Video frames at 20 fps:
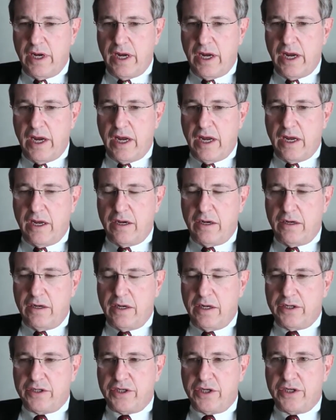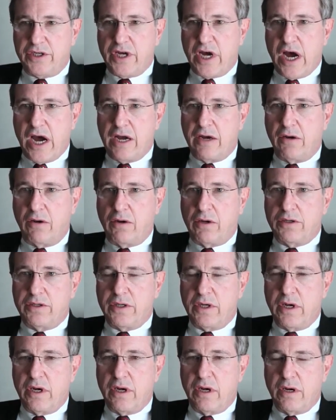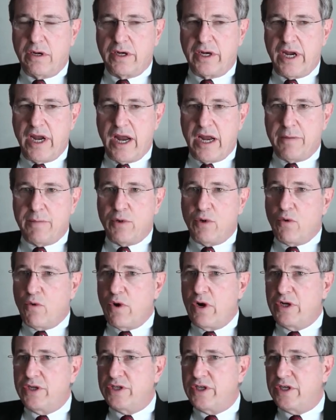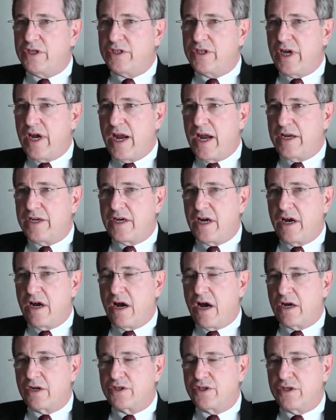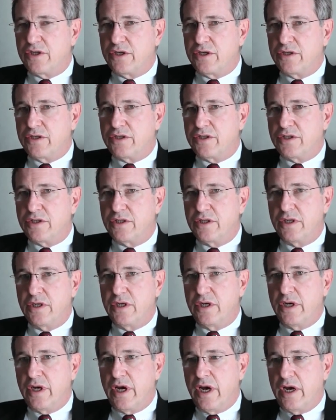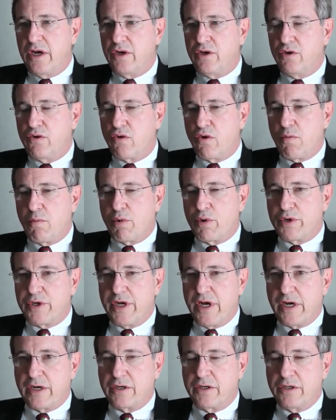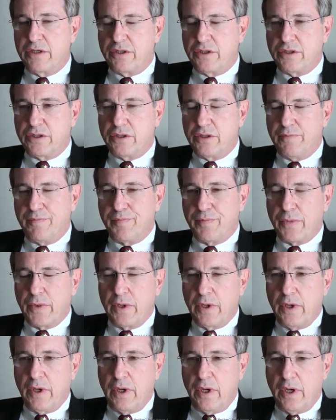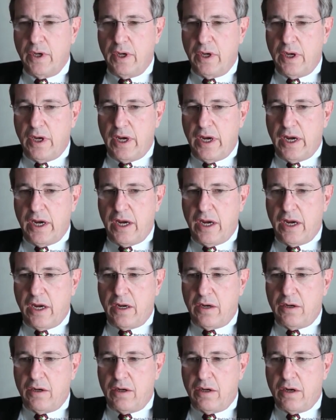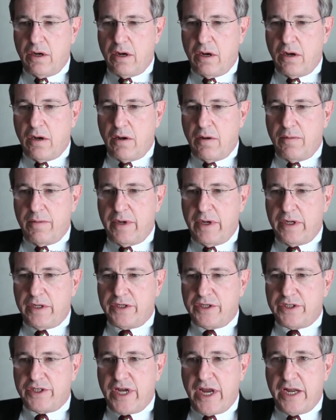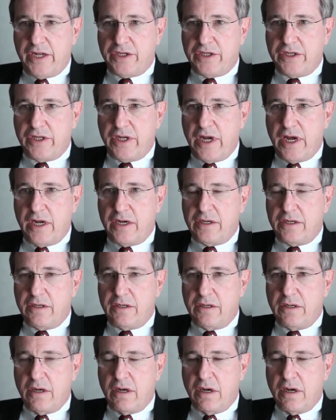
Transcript: and it's entitled Cannabinoids as Antioxidants and Neuroprotectants. And it states in that